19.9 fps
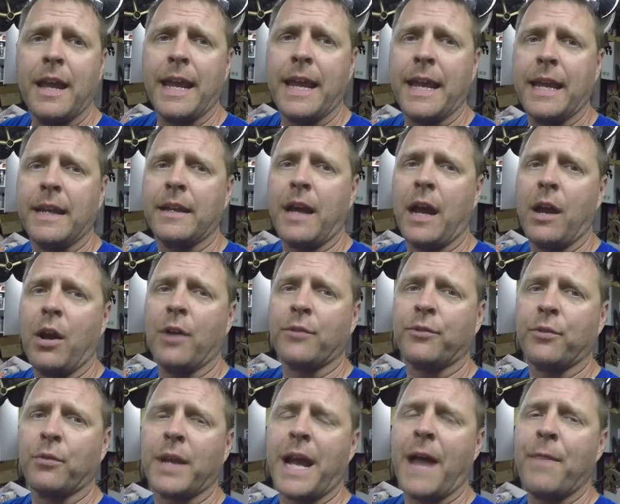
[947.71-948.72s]
And I
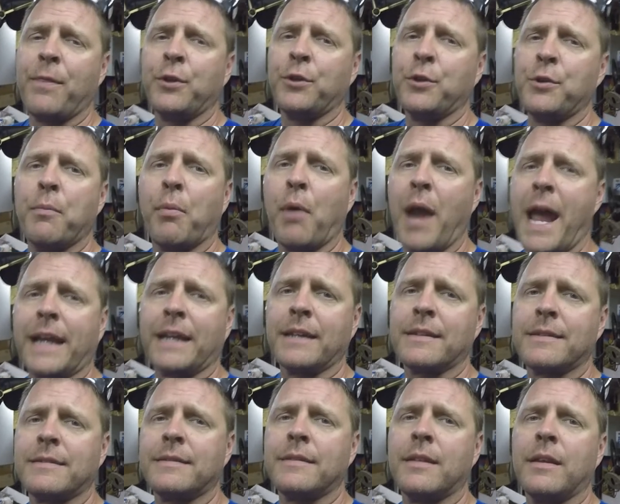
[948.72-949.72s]
also got the new
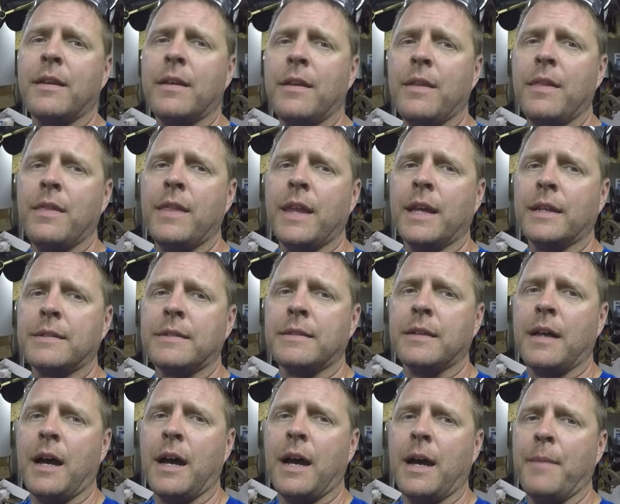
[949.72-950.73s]
brackets that
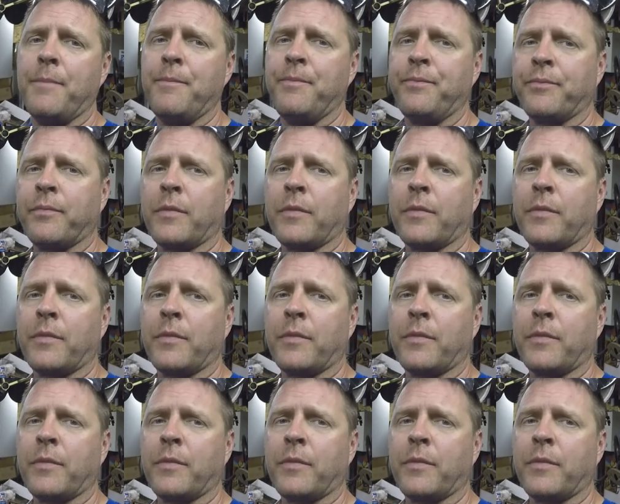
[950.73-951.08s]
um,